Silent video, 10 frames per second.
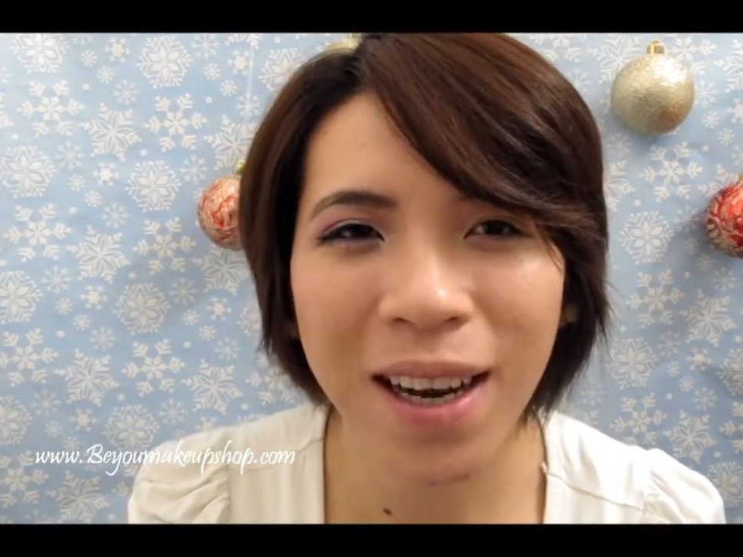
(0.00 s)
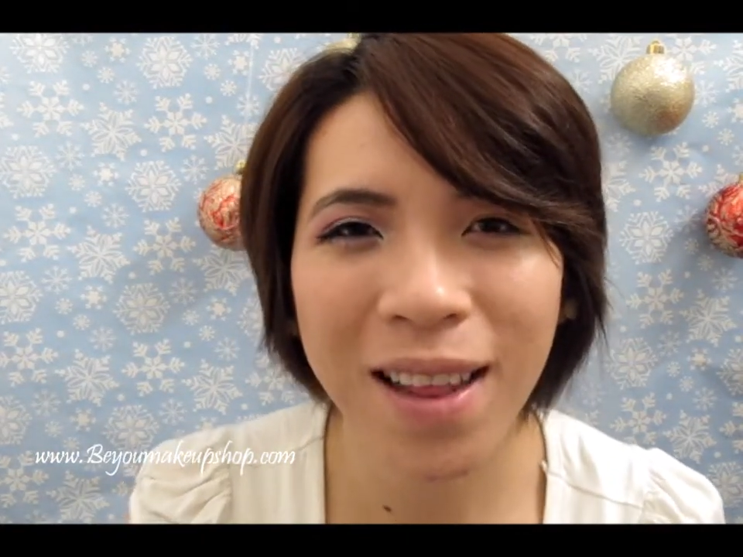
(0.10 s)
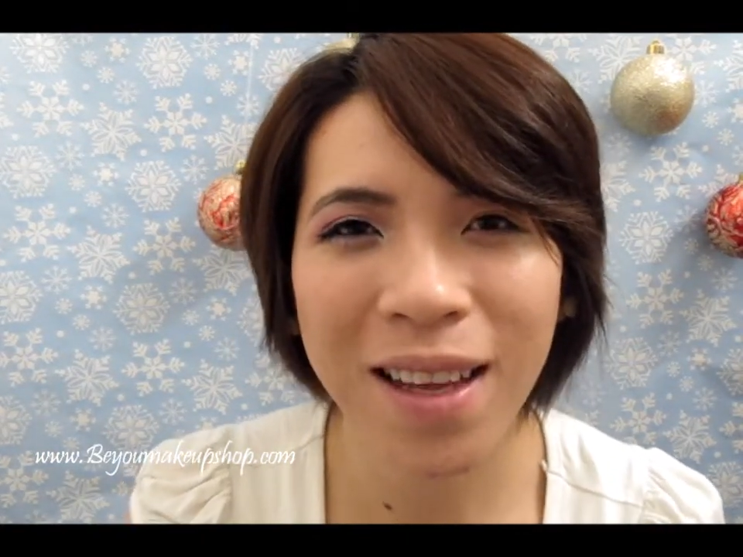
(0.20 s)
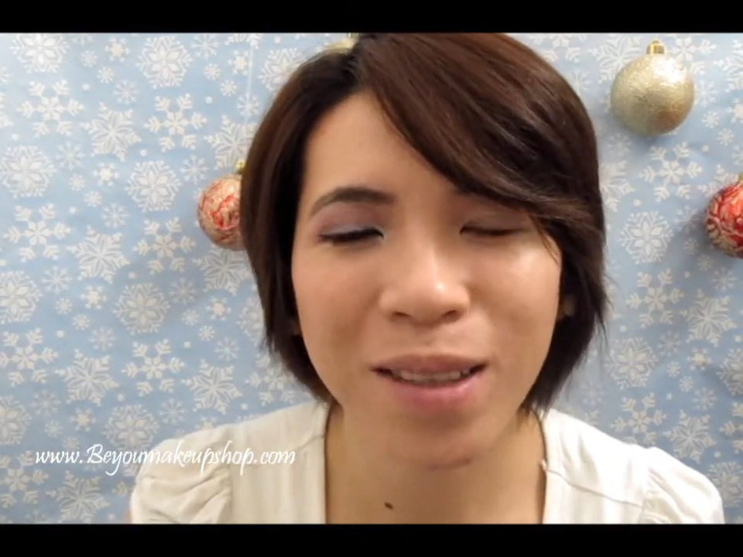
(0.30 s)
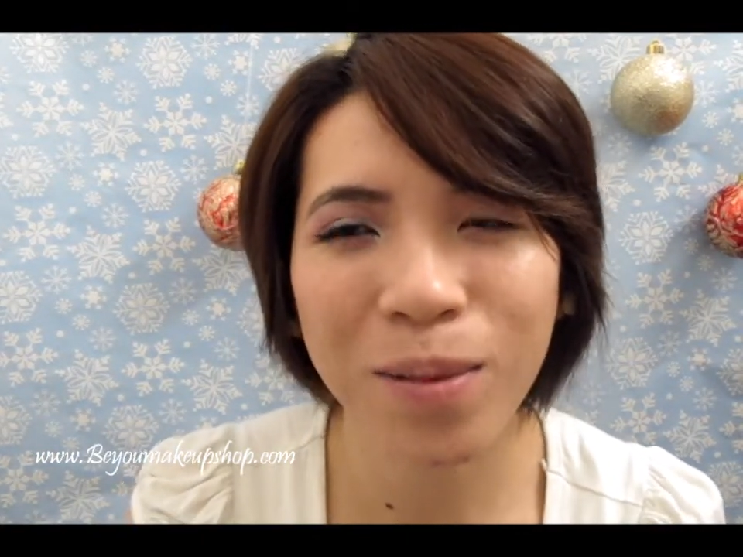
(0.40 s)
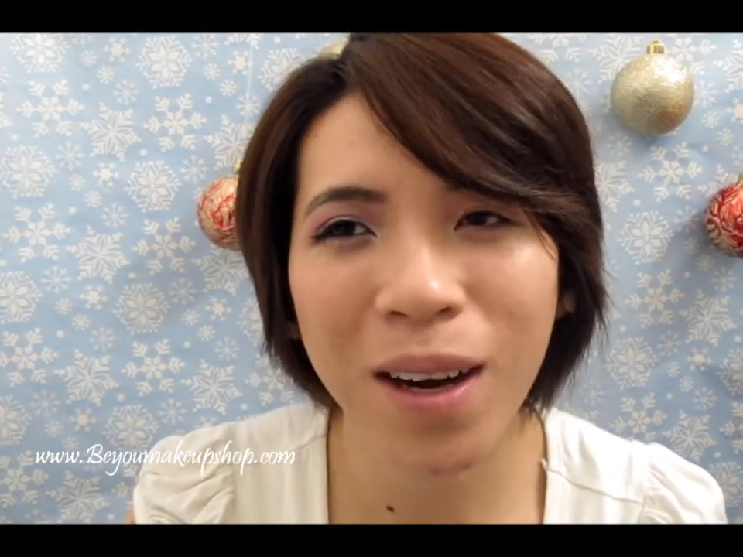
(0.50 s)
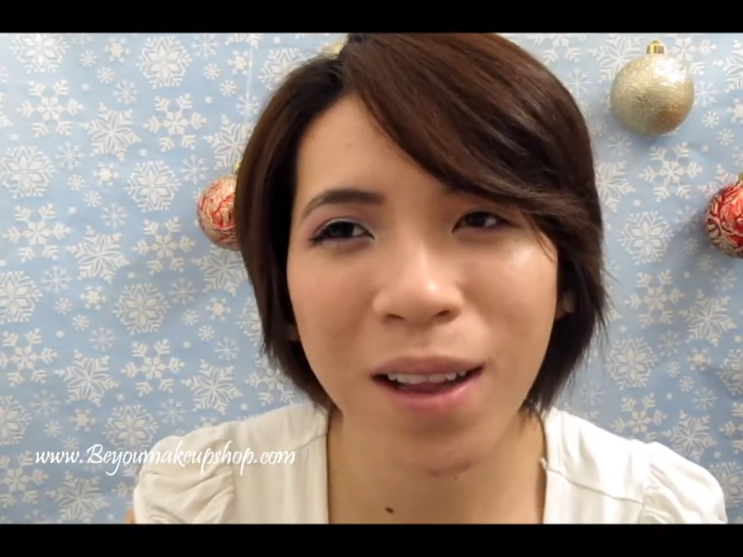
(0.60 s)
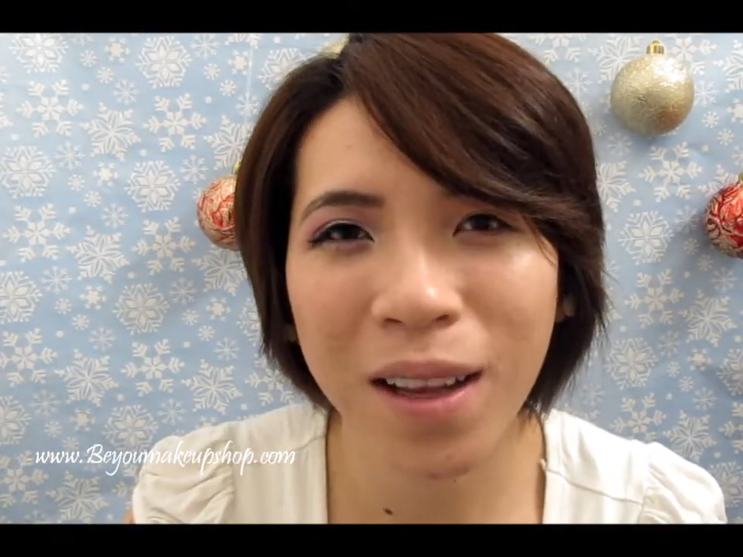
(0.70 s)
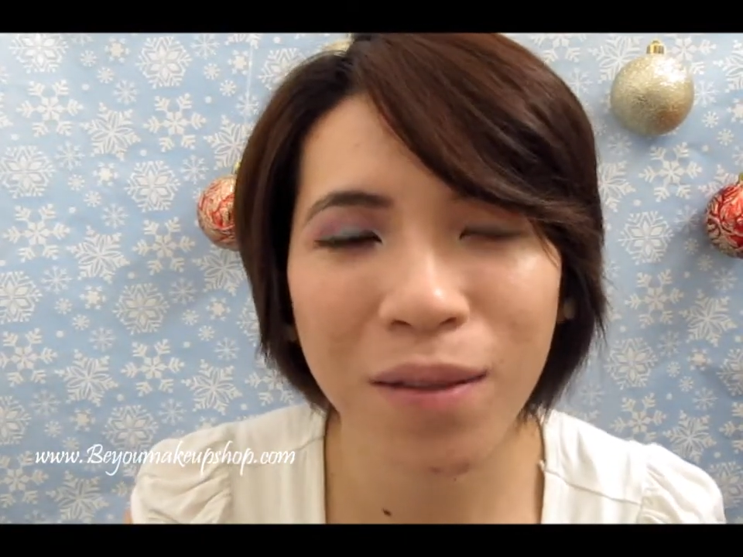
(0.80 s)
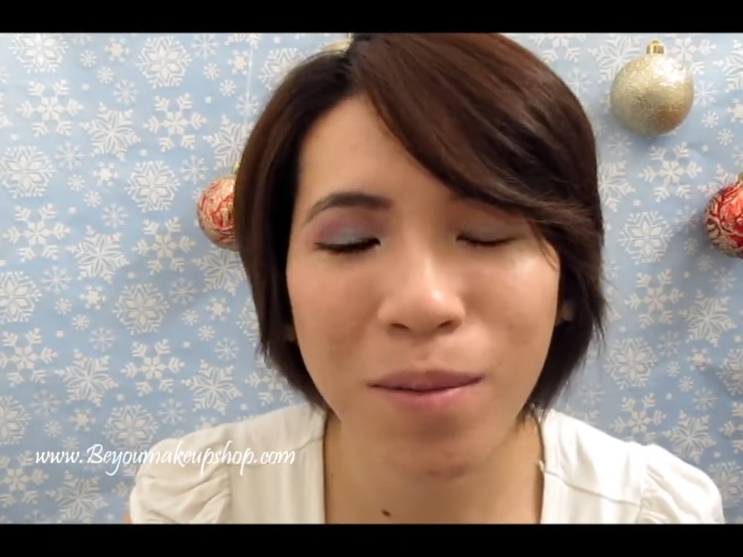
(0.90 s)
and that's what I
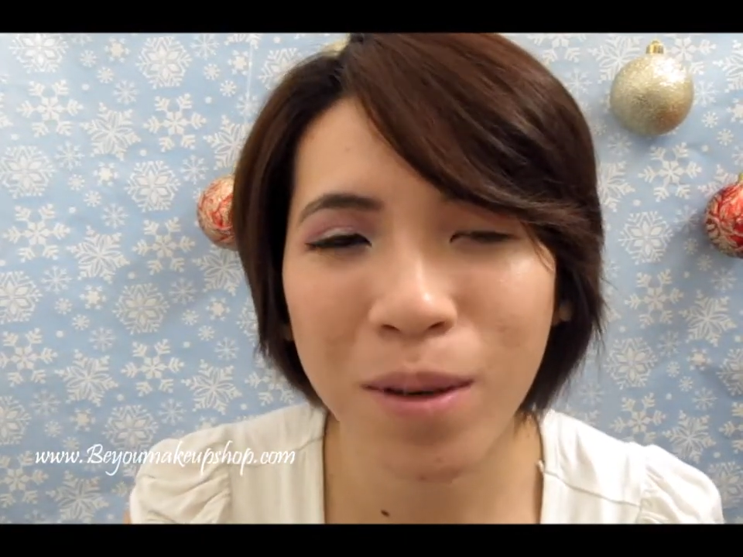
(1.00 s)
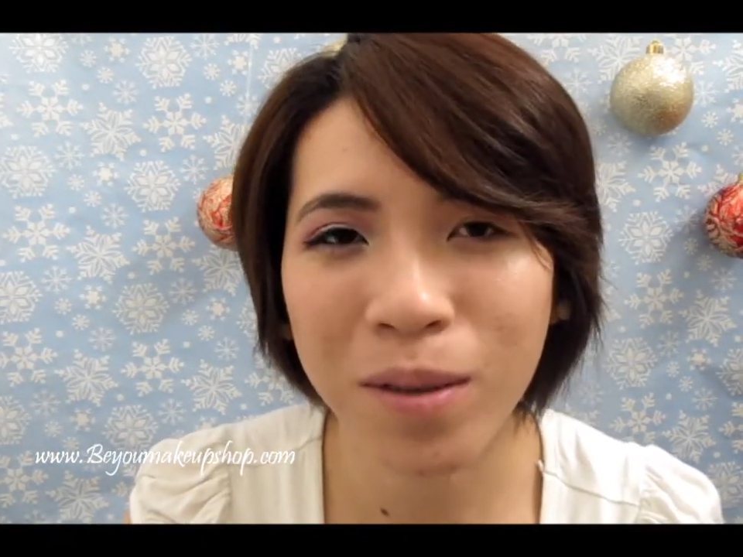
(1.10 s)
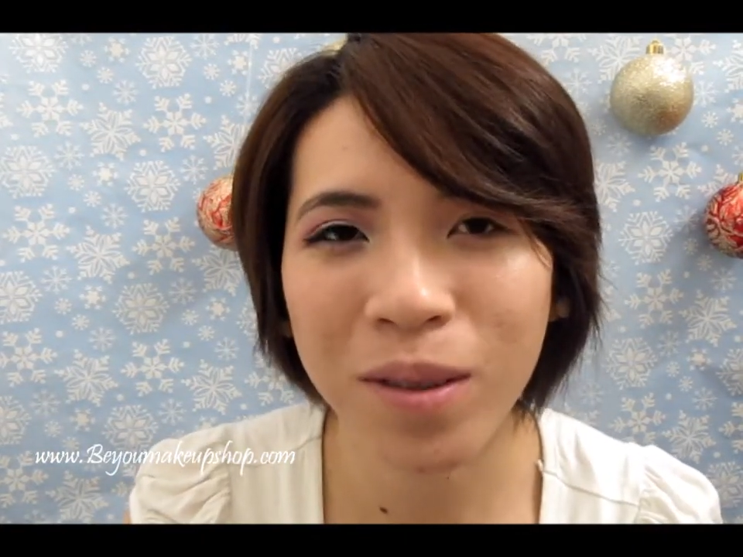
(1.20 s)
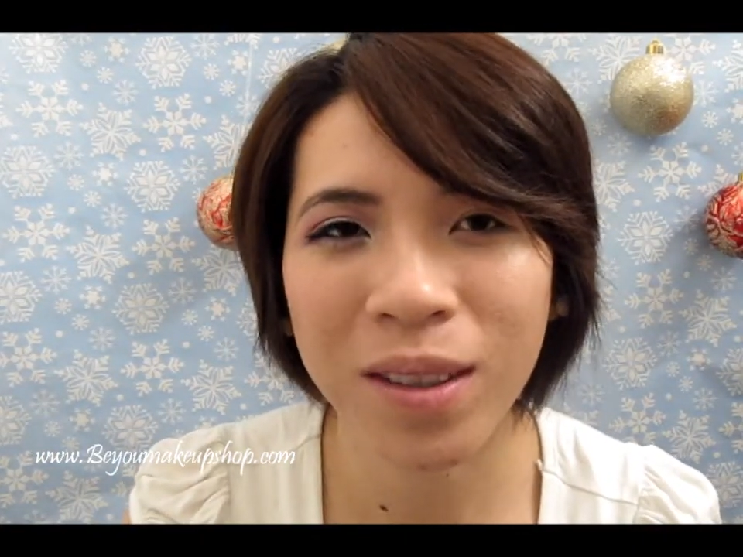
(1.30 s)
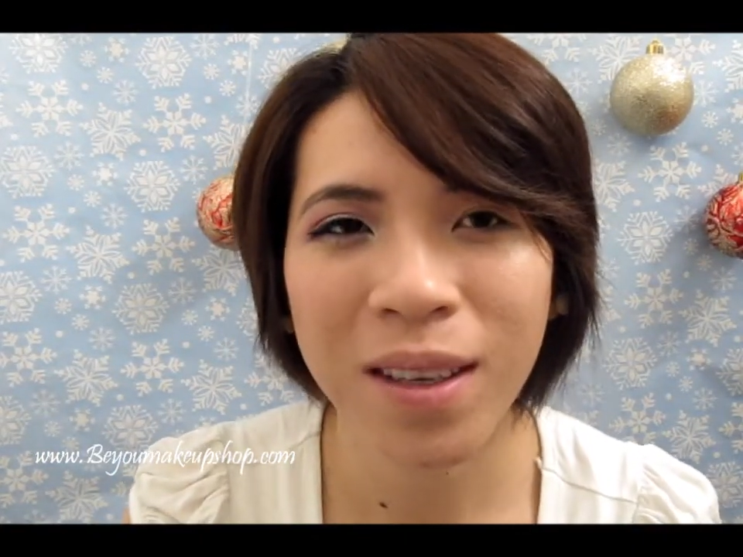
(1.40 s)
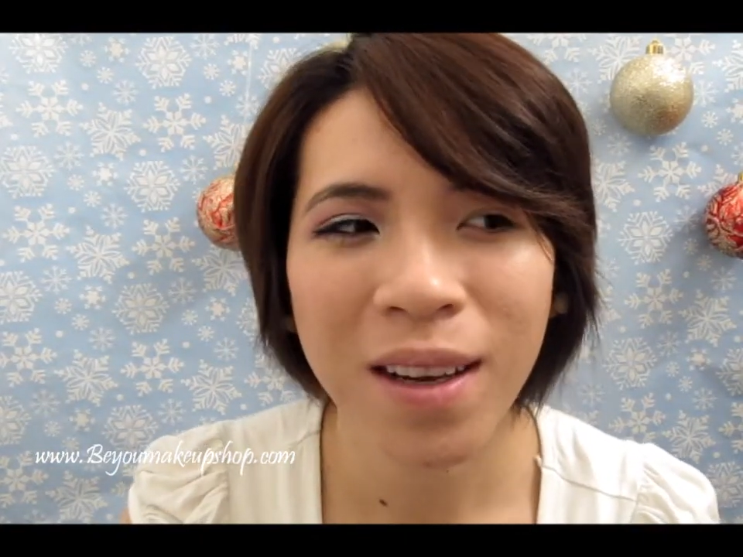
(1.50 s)
love the most.